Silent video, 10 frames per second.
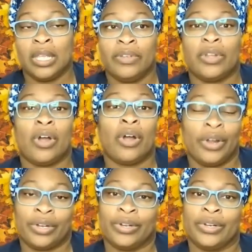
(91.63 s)
even
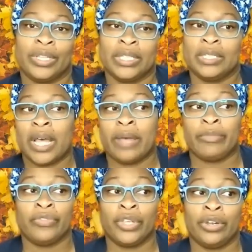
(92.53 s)
harder this time
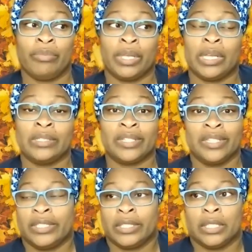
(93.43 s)
of year because
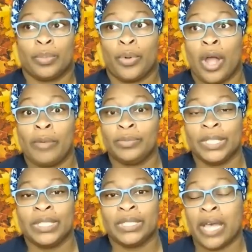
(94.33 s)
this is the
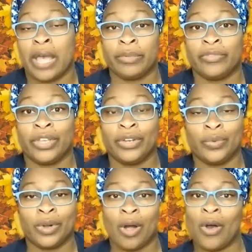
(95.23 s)
probably the time of year
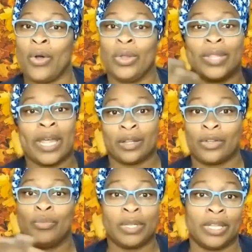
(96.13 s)
where all that
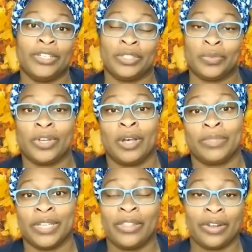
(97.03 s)
accumulation will come
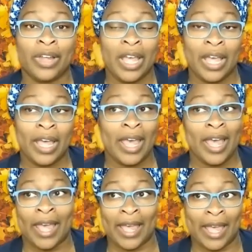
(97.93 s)
together
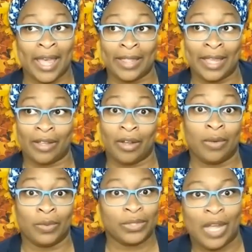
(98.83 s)
and that car
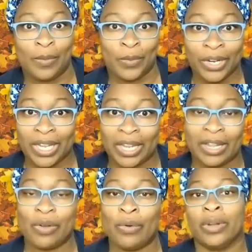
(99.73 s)
will stop
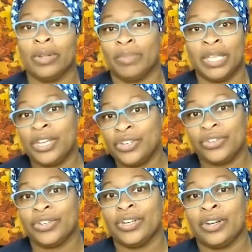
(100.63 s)
working or be
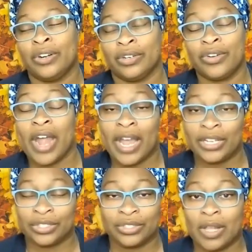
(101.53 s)
injured or
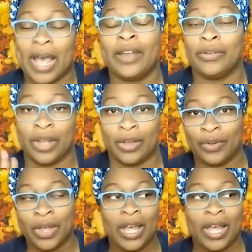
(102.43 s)
crash or so I don't know.